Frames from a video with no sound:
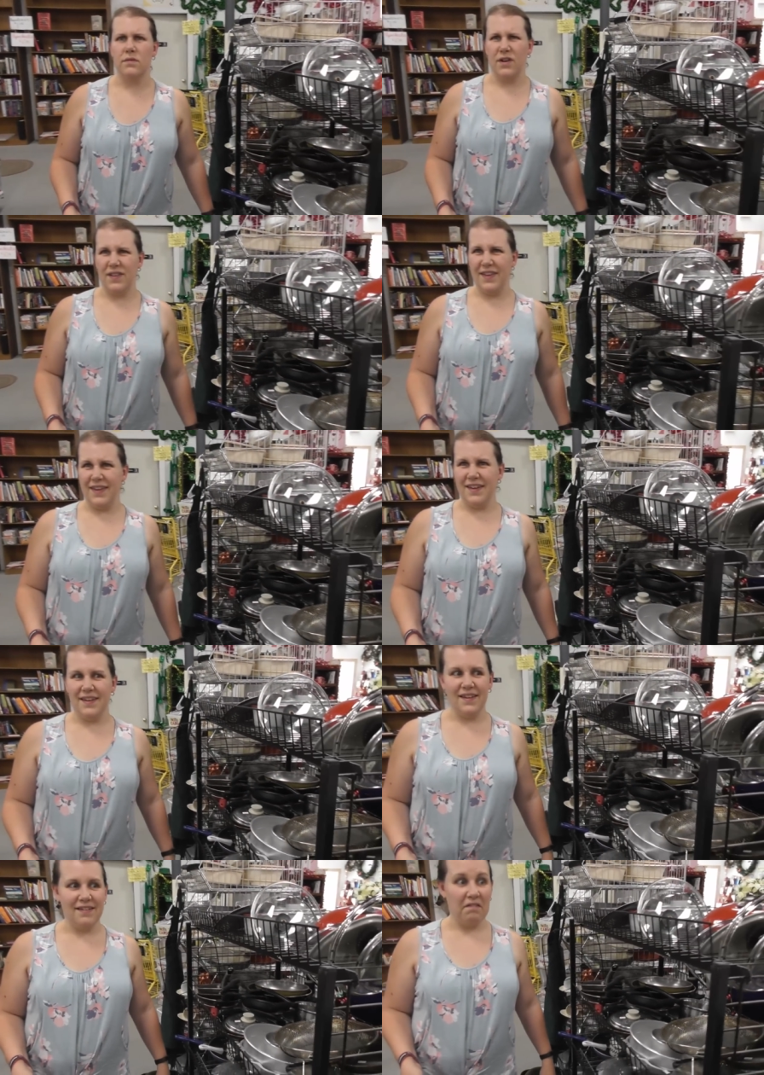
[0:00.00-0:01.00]
Really? Yeah.
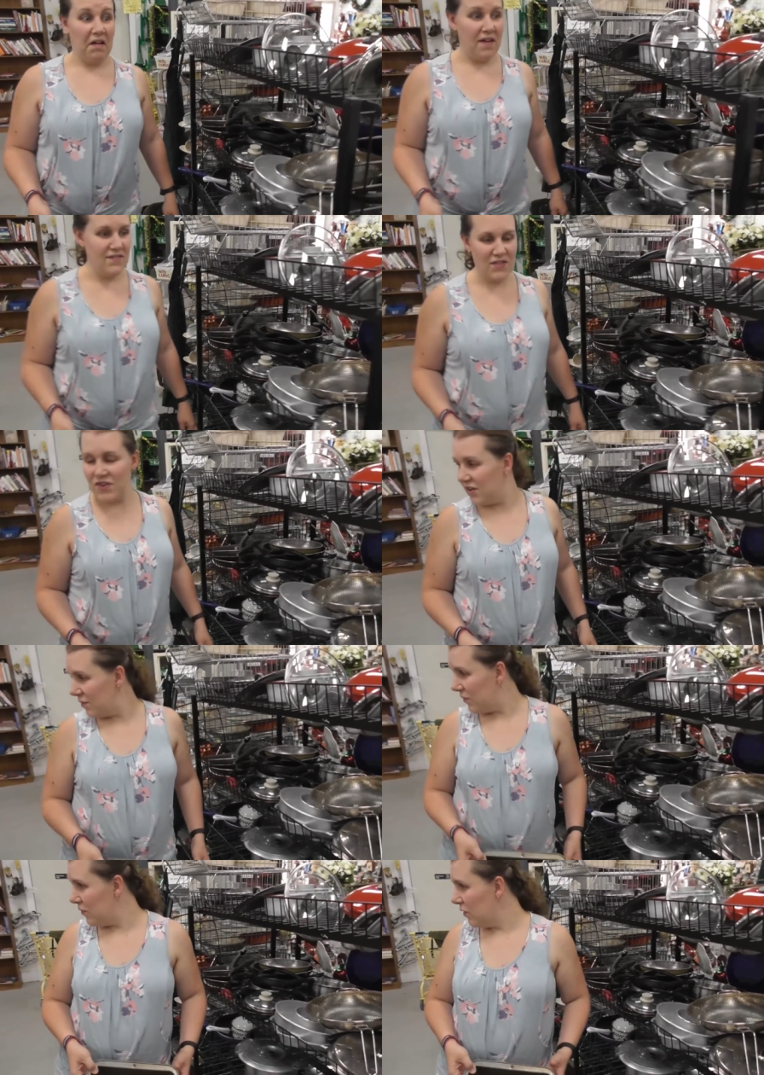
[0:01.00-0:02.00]
I've never heard
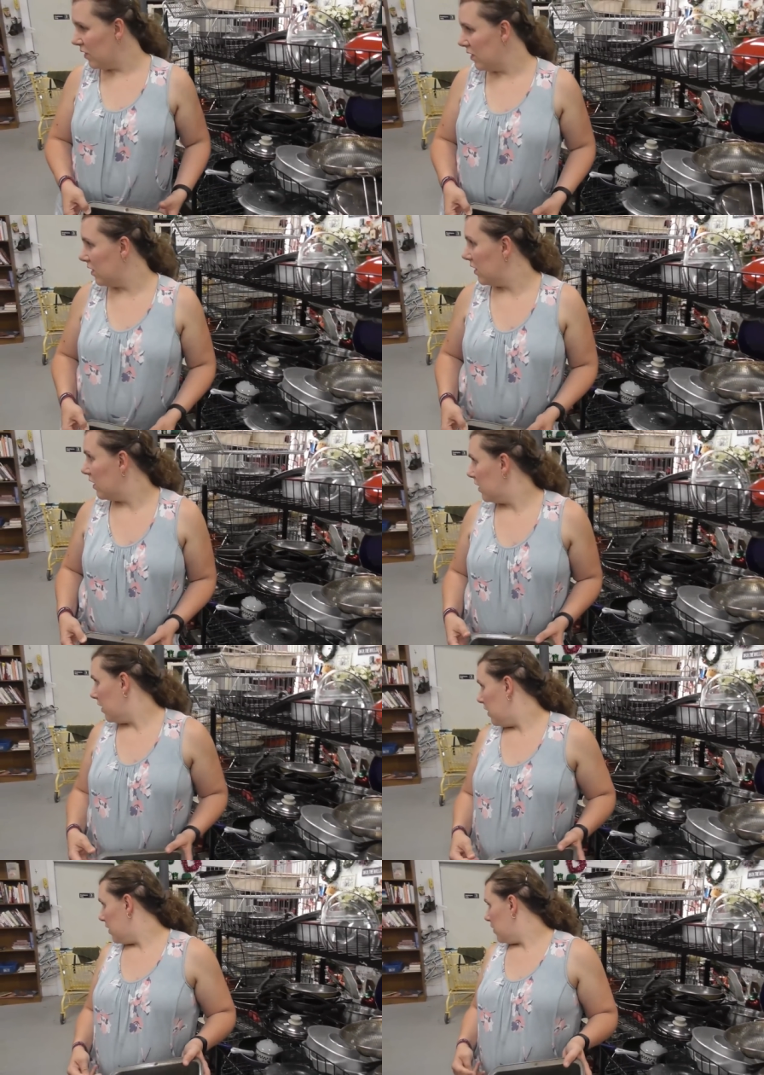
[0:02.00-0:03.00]
it before. Yeah.
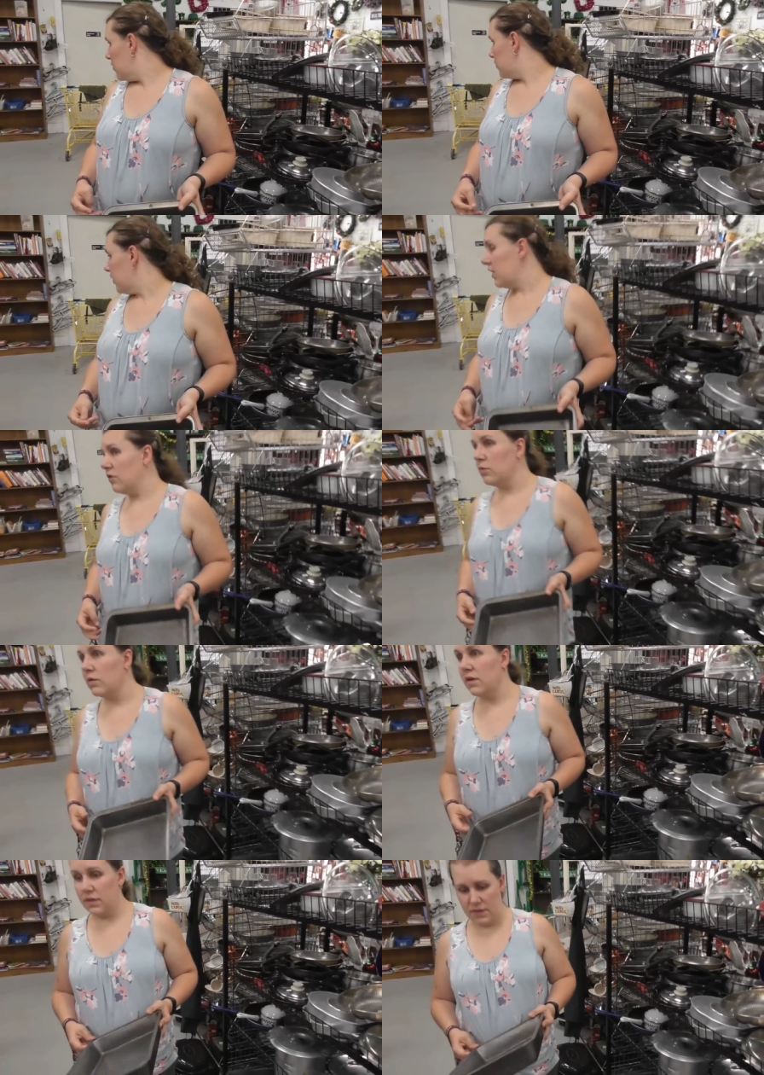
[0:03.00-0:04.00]
So I guess
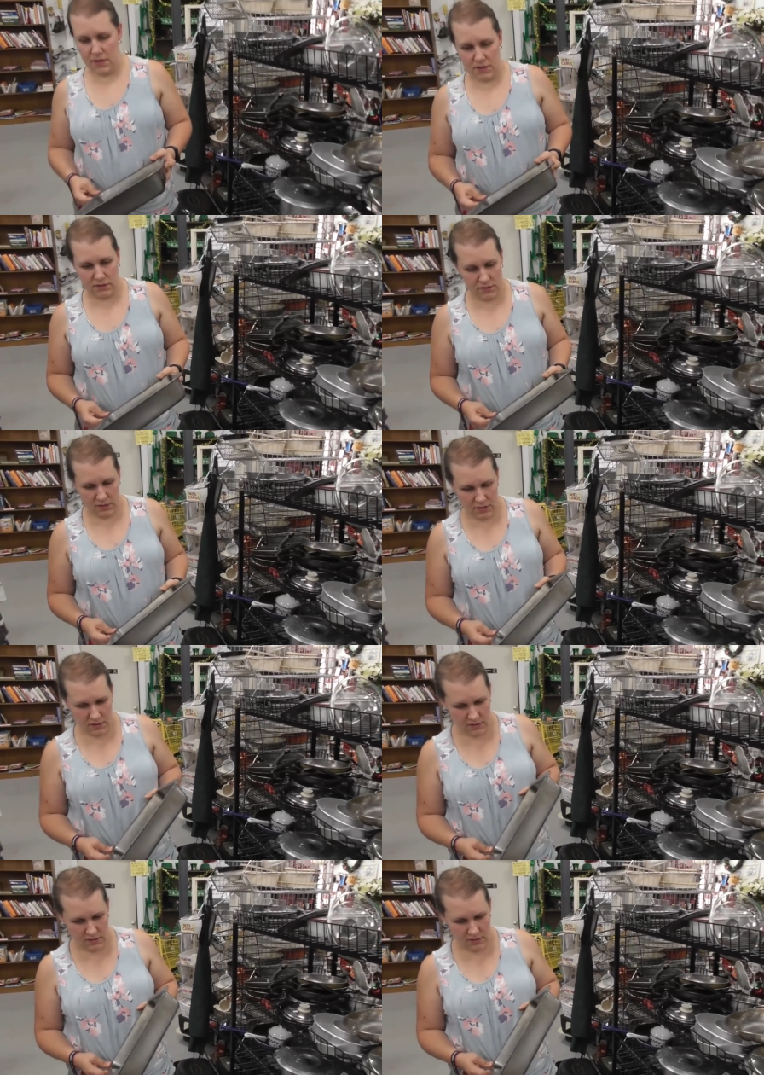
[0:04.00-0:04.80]
we'll get this.